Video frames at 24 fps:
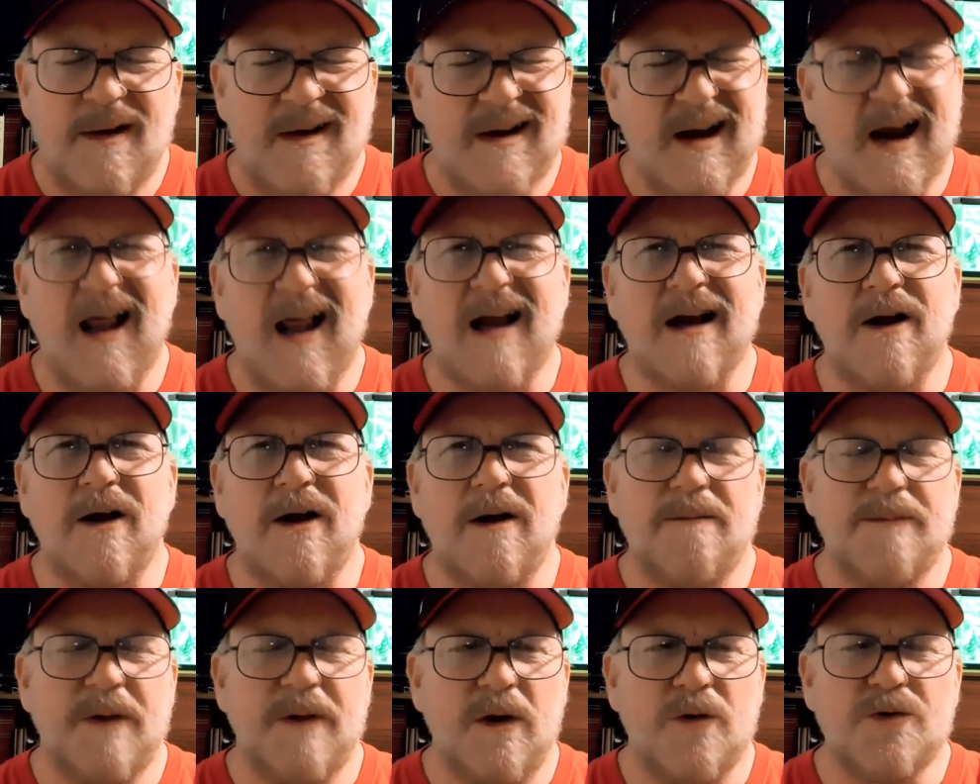kind of like an
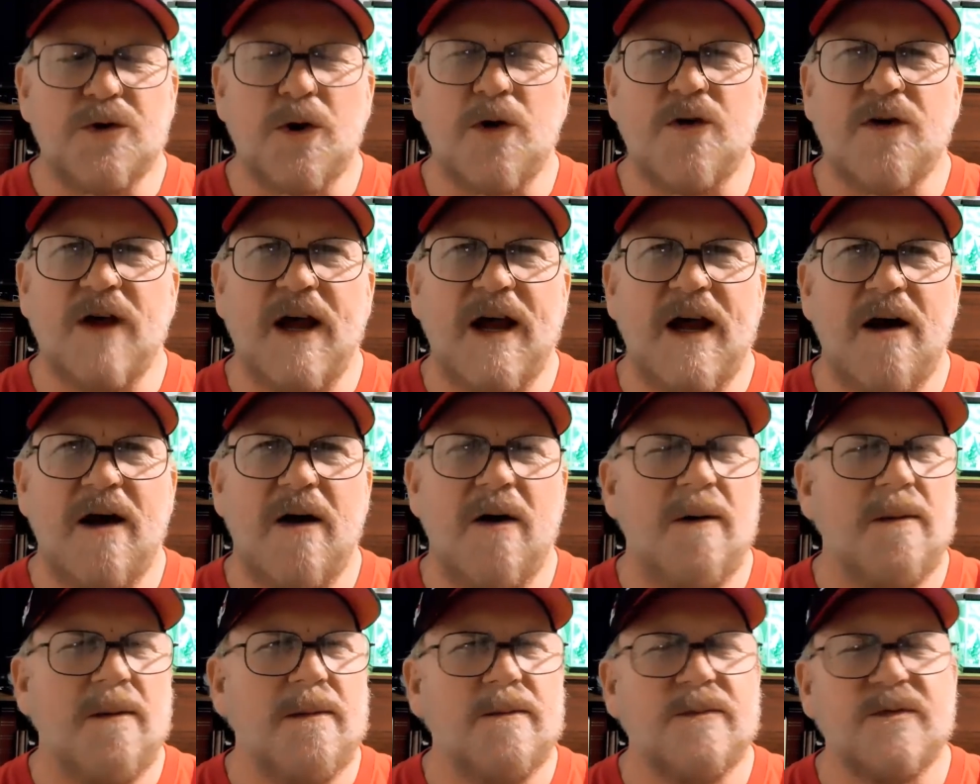
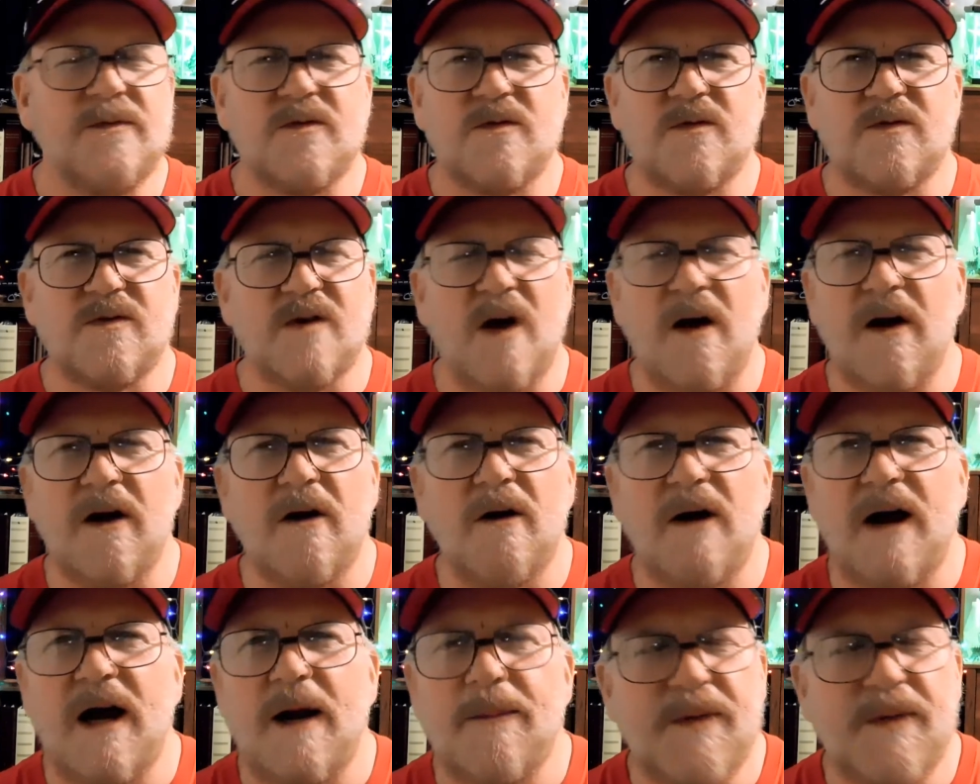ultrasound
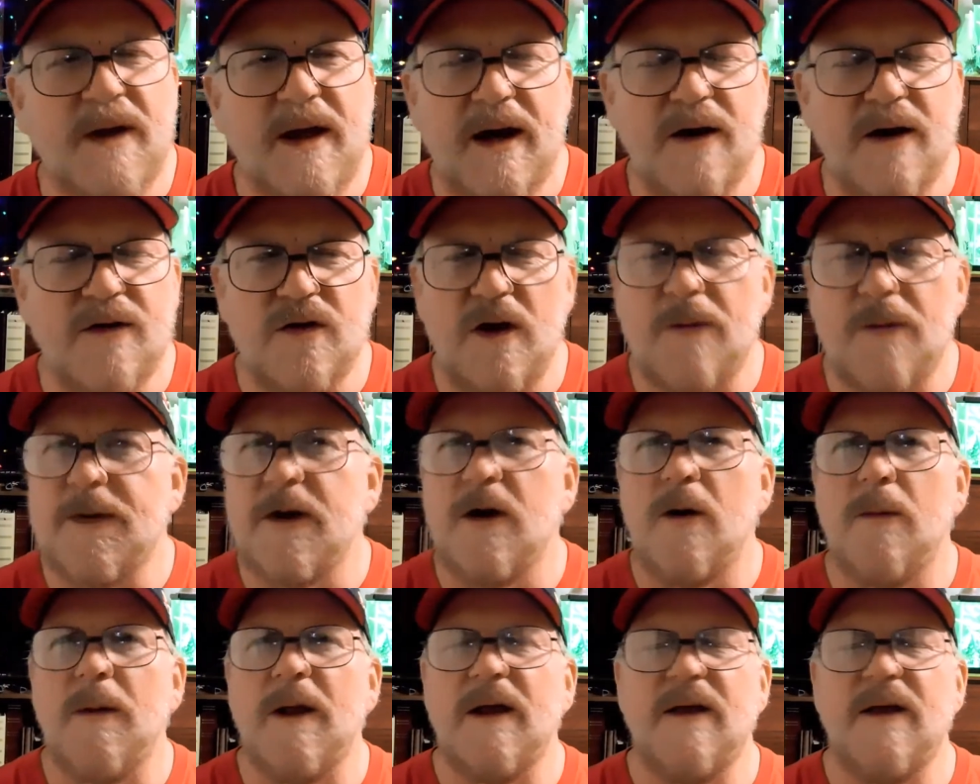sonogram thing or something.